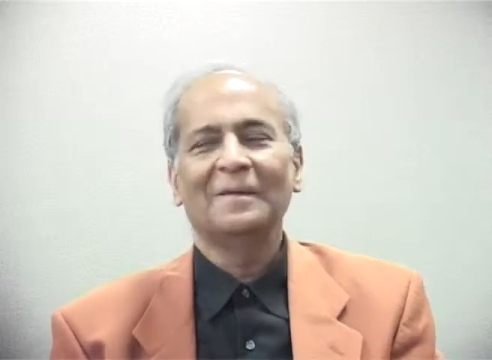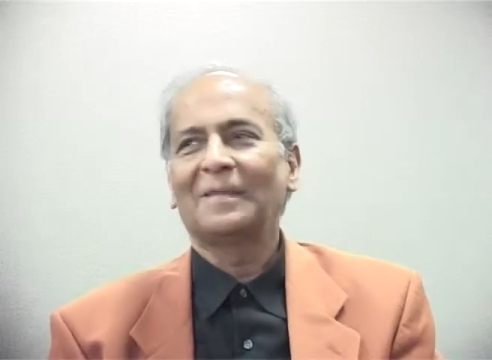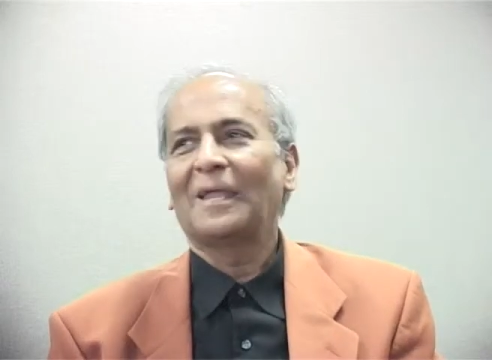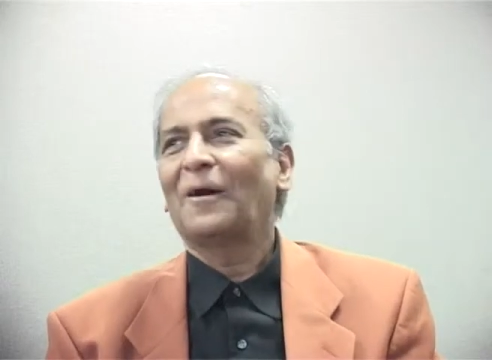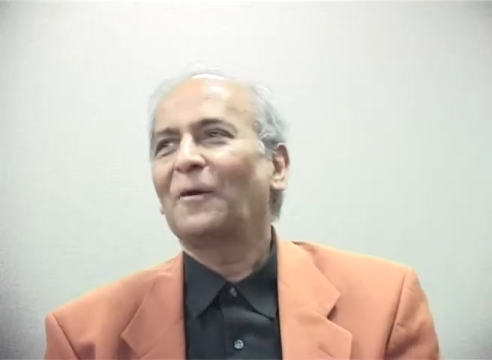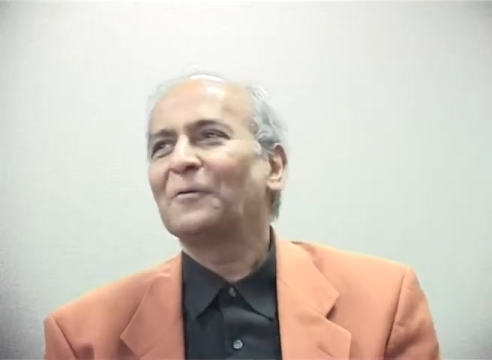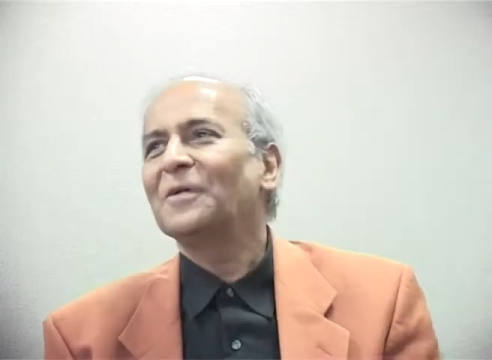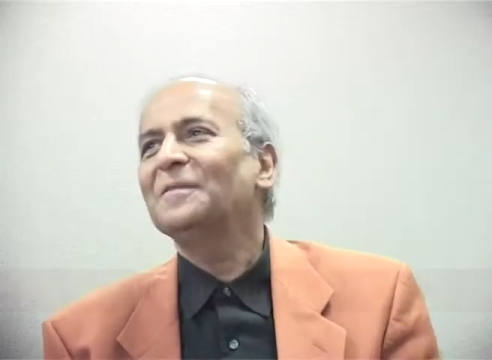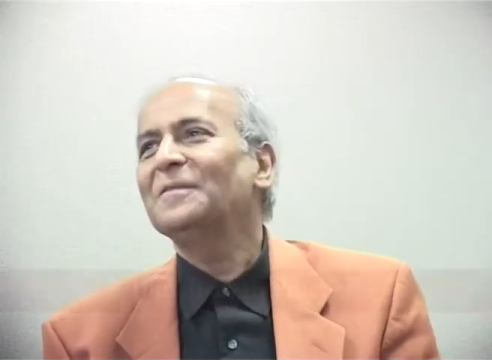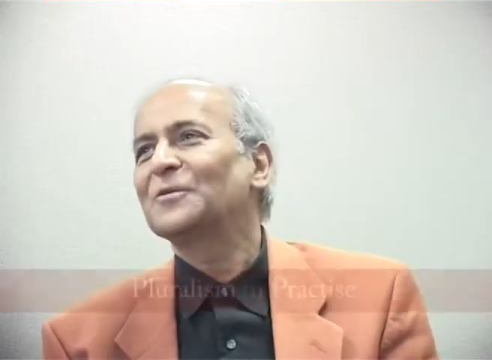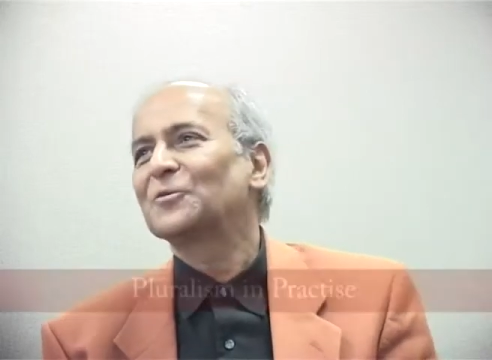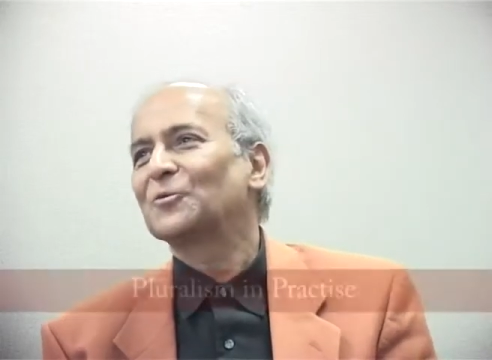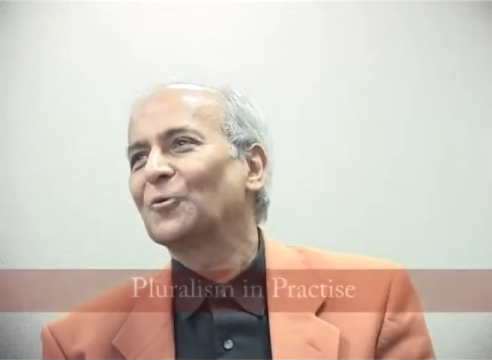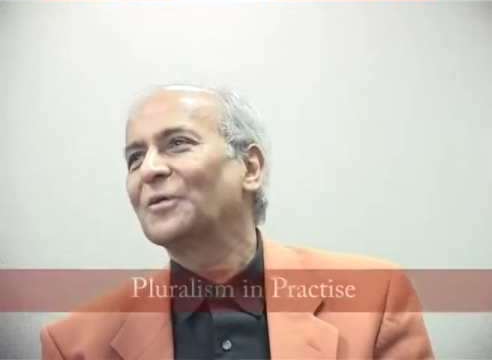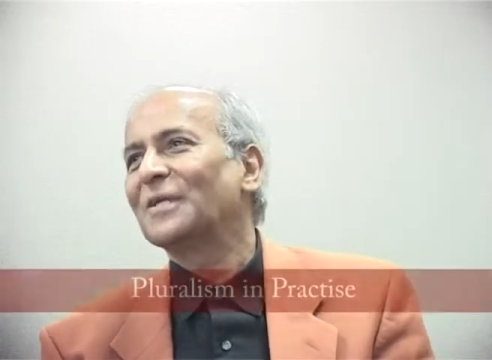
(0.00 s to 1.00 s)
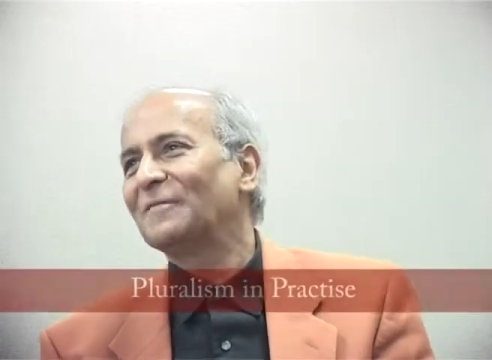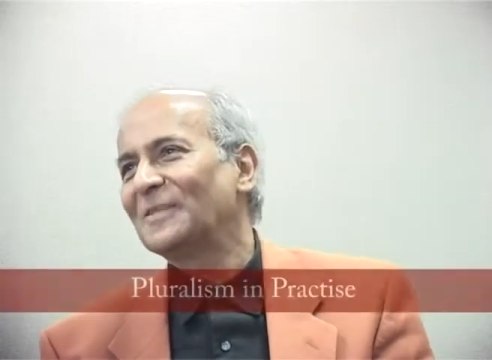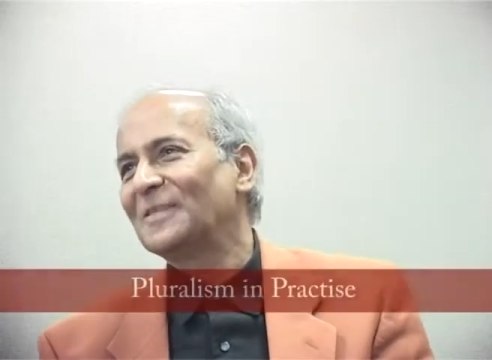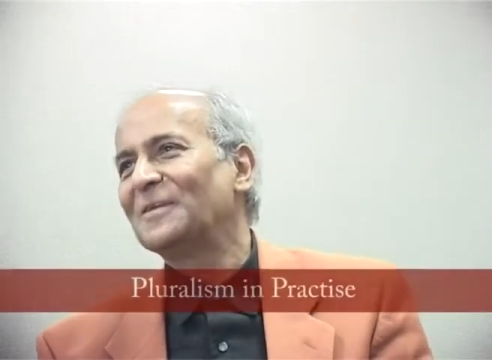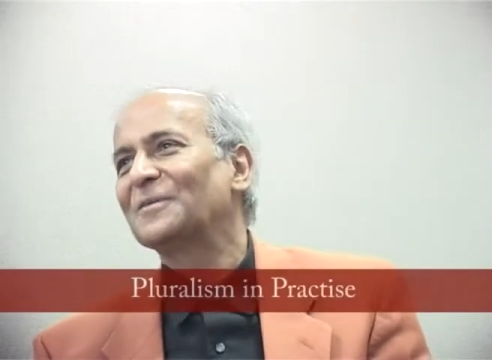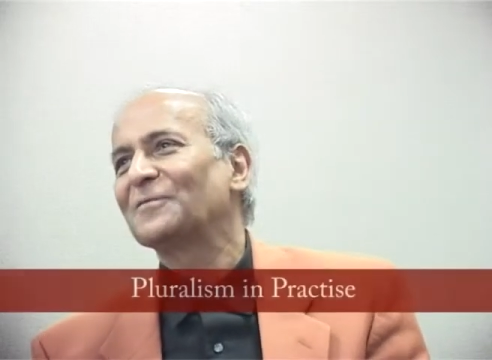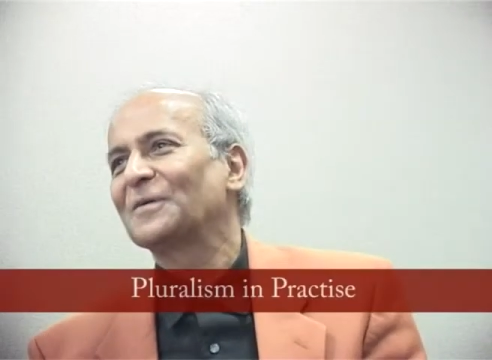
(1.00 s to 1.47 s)
Now, I've done this story with
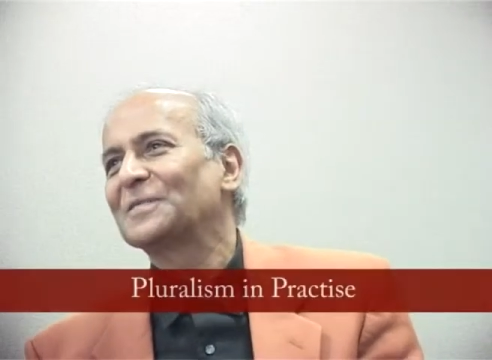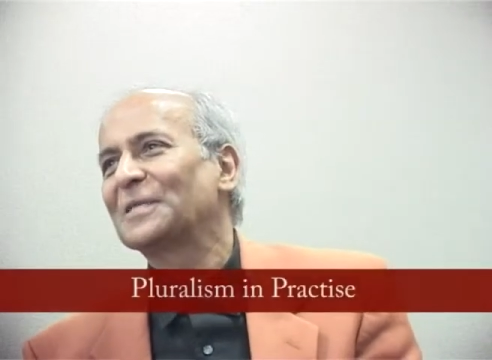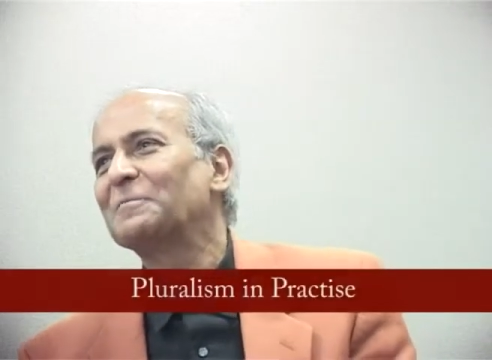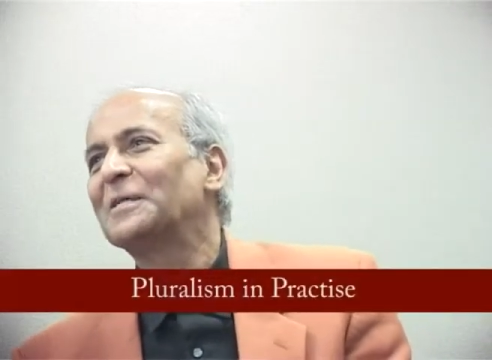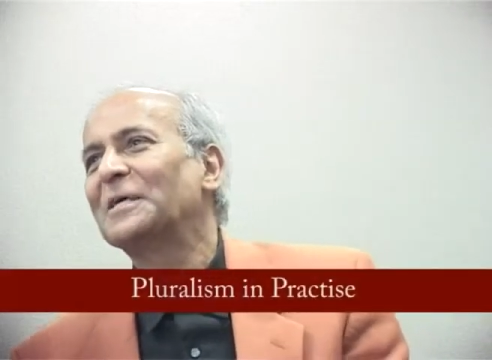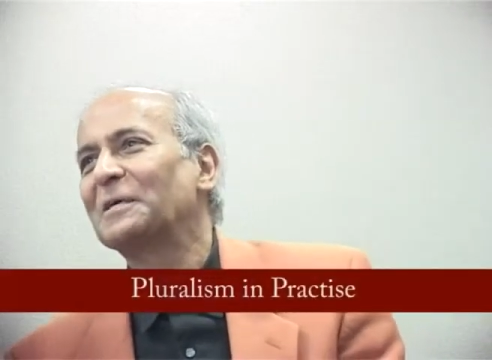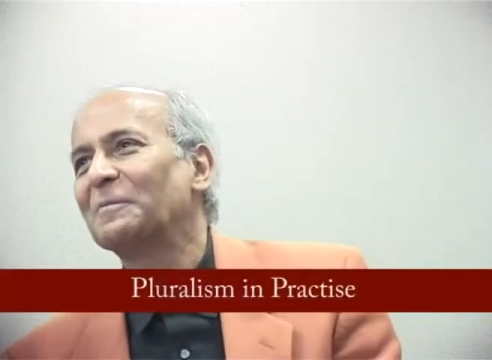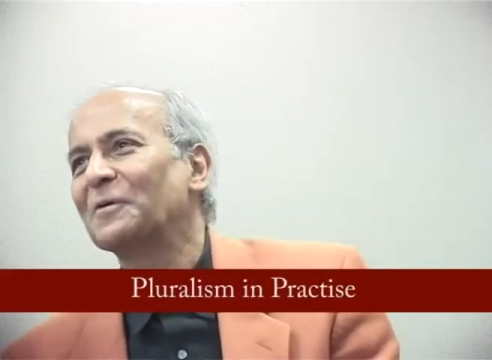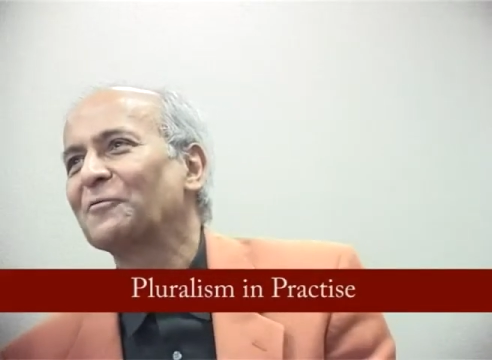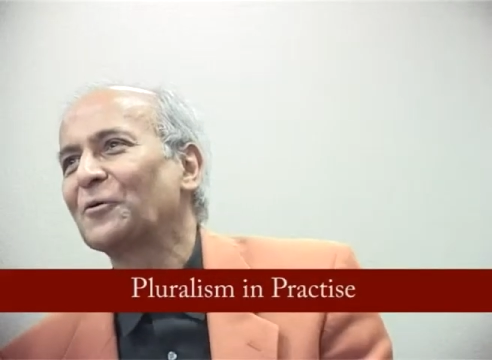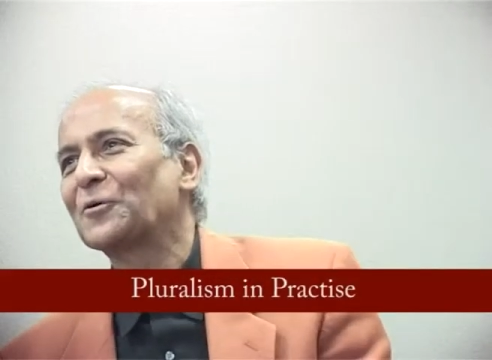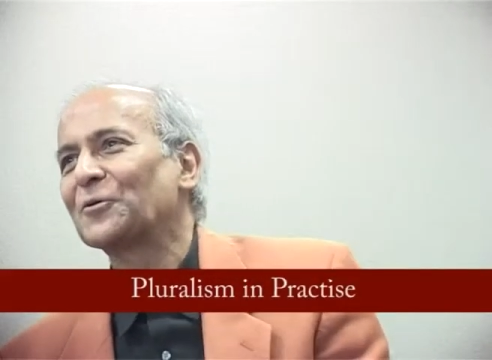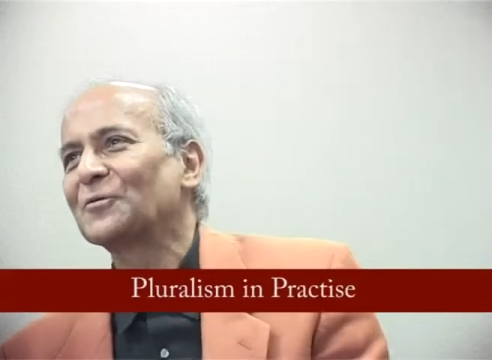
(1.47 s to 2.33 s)
the Interfaith Seminary before,